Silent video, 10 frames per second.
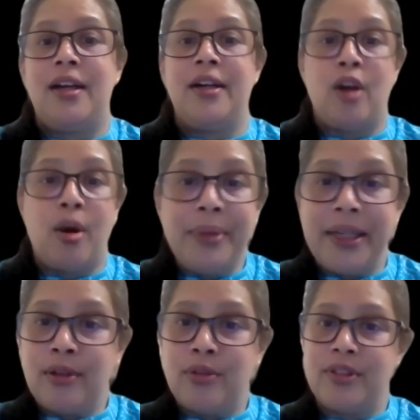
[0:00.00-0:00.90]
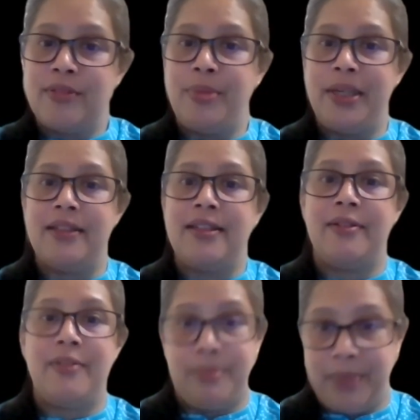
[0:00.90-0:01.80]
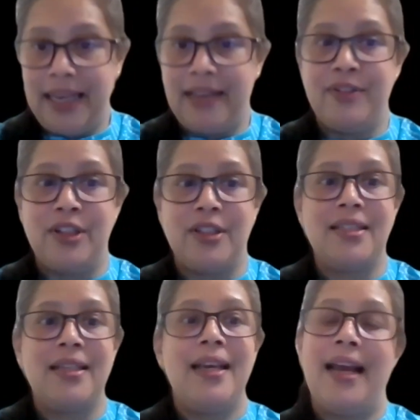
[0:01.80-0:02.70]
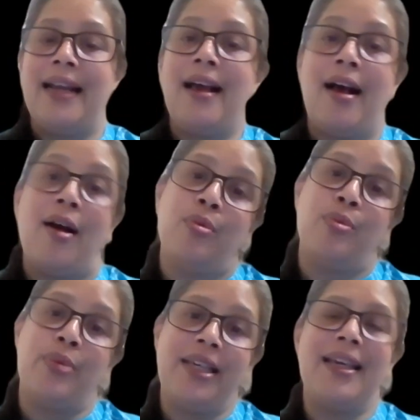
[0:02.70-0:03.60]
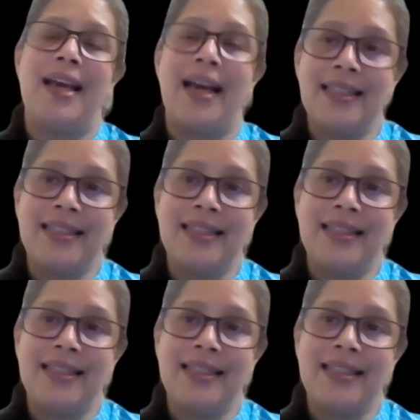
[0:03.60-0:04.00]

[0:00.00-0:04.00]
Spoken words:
adopt inclusive behaviors, and how we as